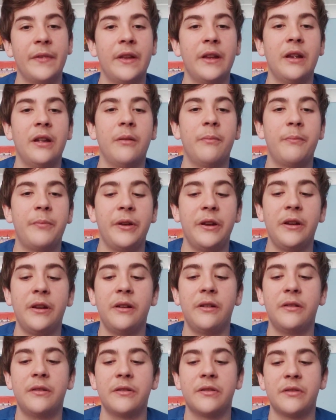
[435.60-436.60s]
it'd
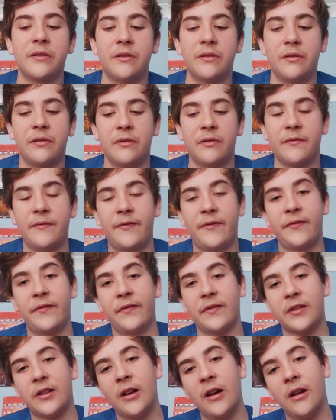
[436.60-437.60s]
be
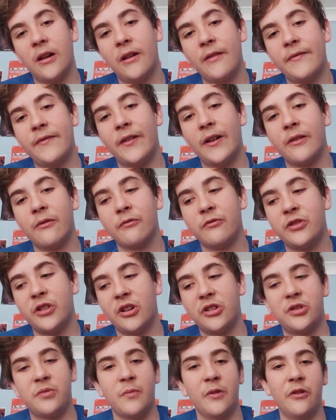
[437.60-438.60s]
kind of like Final
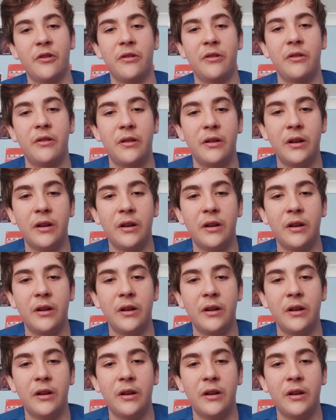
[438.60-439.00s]
Judgment.